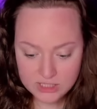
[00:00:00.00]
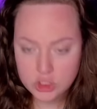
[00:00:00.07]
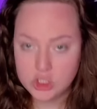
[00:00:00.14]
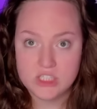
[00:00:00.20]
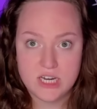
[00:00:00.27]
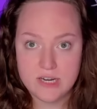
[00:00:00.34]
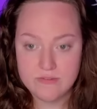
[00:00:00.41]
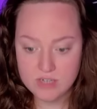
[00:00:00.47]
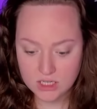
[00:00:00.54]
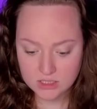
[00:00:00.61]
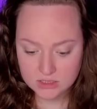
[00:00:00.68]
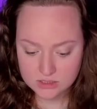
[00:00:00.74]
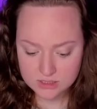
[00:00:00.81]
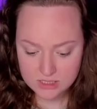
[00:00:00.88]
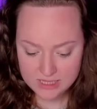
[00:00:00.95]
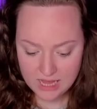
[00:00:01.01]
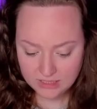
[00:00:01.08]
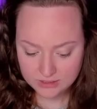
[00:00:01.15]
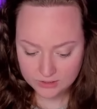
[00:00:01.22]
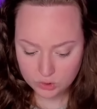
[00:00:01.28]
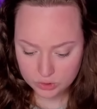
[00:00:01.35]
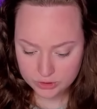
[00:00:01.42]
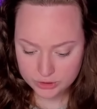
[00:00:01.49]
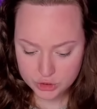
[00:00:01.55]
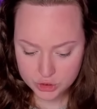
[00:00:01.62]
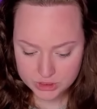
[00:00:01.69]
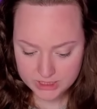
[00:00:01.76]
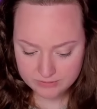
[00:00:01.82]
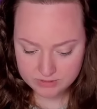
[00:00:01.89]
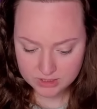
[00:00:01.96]
just saved us. That literally just
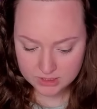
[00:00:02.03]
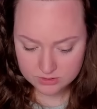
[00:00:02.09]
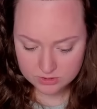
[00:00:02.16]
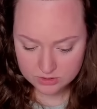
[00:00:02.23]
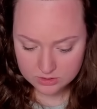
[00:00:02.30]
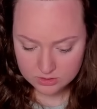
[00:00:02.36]
saved us